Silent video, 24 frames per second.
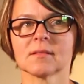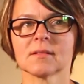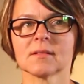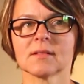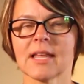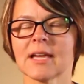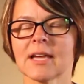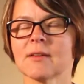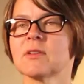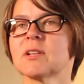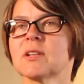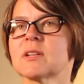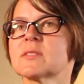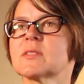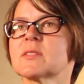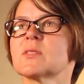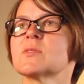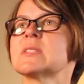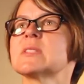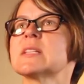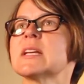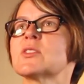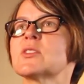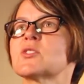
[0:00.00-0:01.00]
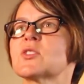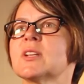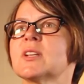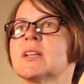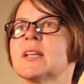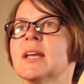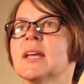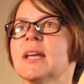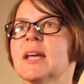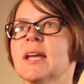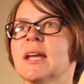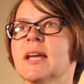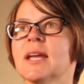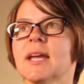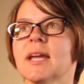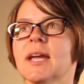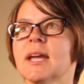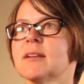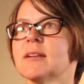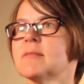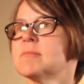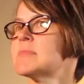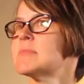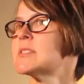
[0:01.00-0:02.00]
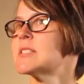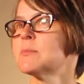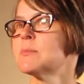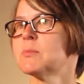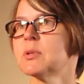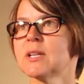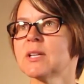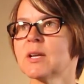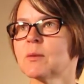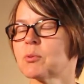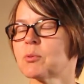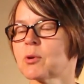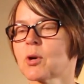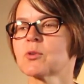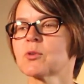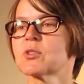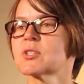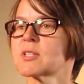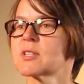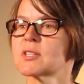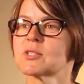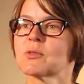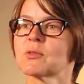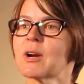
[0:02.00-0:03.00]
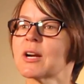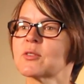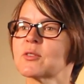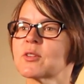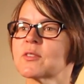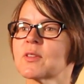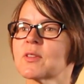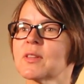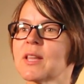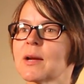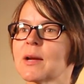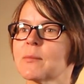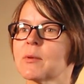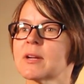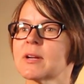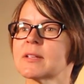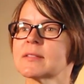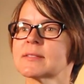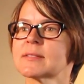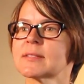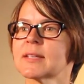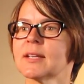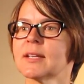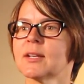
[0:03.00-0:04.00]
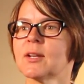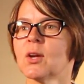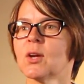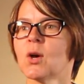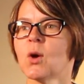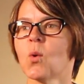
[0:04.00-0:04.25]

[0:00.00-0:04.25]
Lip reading: Latvian Association and simply approached the director of the library and said,